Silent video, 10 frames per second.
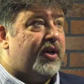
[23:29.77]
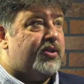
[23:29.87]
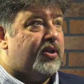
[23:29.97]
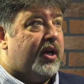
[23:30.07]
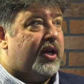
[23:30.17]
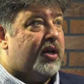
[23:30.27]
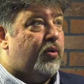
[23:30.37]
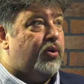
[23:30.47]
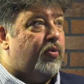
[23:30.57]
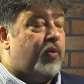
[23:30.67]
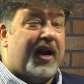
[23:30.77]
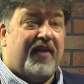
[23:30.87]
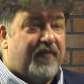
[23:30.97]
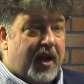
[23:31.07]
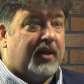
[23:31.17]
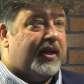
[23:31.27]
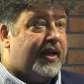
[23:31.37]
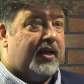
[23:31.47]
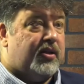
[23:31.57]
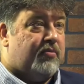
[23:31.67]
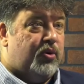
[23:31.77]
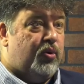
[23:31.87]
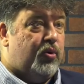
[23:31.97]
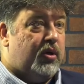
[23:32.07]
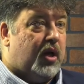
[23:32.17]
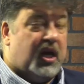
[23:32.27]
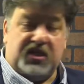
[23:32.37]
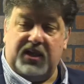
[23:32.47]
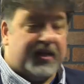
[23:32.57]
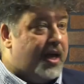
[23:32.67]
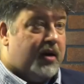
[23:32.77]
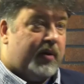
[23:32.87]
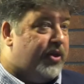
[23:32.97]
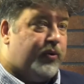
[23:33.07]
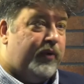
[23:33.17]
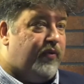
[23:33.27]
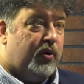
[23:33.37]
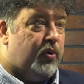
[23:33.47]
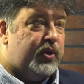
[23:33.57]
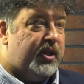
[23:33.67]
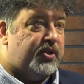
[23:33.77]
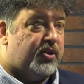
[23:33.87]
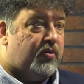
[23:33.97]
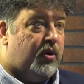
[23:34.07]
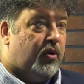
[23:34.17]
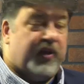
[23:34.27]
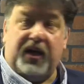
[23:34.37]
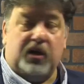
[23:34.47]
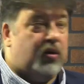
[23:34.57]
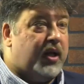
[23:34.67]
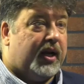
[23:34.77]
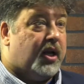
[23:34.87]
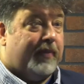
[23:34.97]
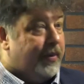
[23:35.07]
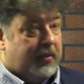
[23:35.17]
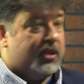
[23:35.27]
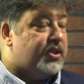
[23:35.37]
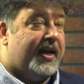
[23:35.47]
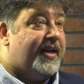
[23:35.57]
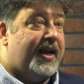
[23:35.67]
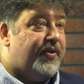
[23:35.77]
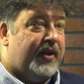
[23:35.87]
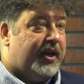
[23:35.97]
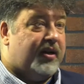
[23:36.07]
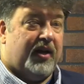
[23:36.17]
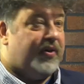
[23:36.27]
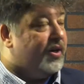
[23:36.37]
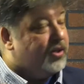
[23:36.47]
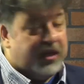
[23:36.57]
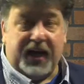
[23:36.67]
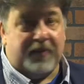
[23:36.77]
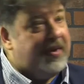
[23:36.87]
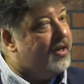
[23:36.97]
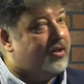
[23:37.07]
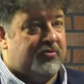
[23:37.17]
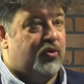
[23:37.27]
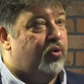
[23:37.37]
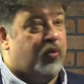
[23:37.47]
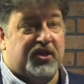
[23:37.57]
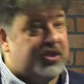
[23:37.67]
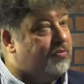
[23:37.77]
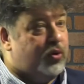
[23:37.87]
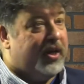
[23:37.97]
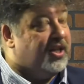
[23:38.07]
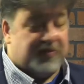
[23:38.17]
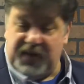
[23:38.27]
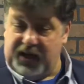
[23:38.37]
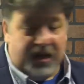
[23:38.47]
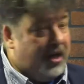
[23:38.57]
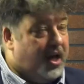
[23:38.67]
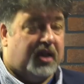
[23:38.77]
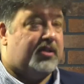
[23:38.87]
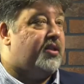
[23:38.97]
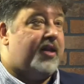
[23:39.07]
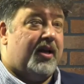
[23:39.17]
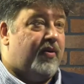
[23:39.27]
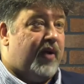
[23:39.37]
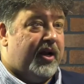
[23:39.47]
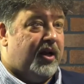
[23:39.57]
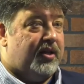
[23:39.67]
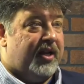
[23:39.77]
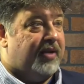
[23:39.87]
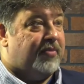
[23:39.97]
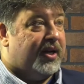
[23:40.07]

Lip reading: It's like when I finally get in the mood, I'll sit down and write 3-4 routines in a row. Then I'll go like a couple months and I can't think of nothing. You got to be in the mood. Once the mood hits me, I'll sit down and write all night.